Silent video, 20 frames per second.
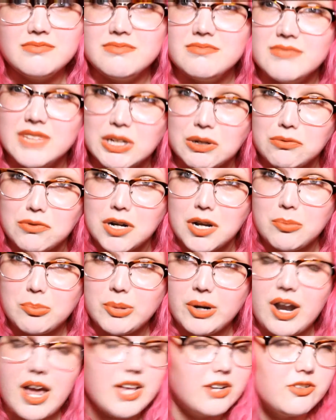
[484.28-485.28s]
like a
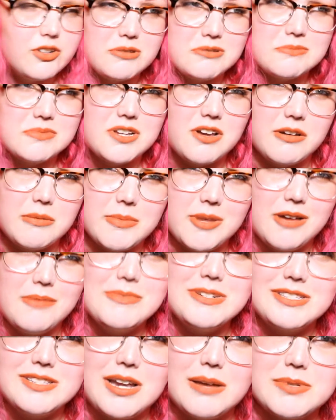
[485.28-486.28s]
romper. I don't know what I'm talking about. I'm
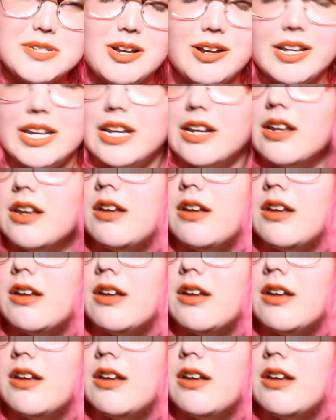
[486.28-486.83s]
gonna stop talking.